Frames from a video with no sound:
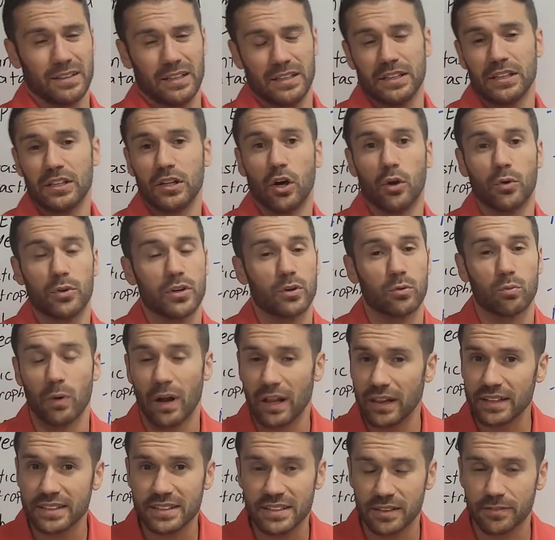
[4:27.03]
You know, they're
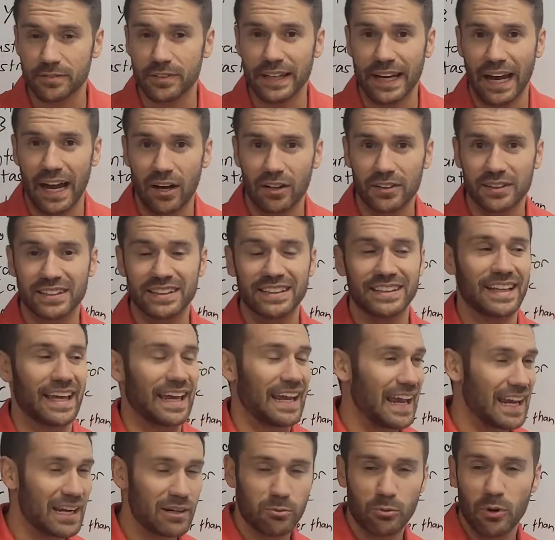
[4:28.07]
relatively healthy,
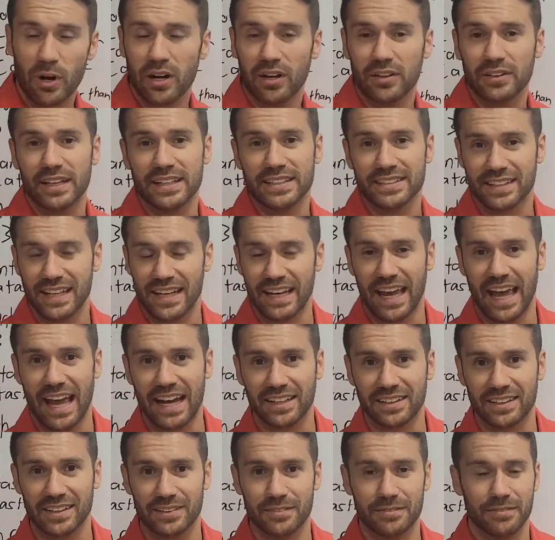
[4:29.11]
they eat well, they stay
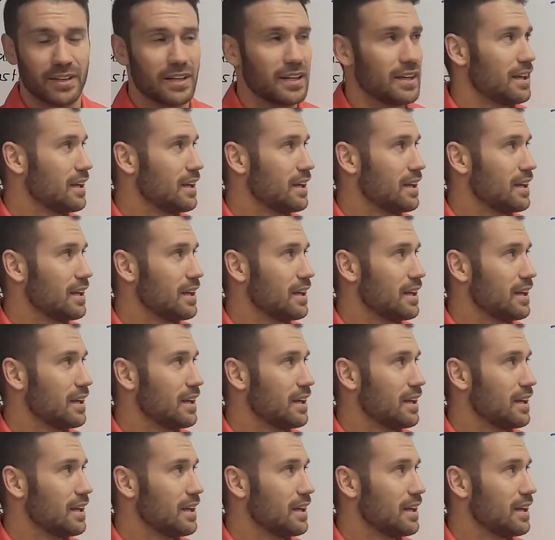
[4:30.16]
active.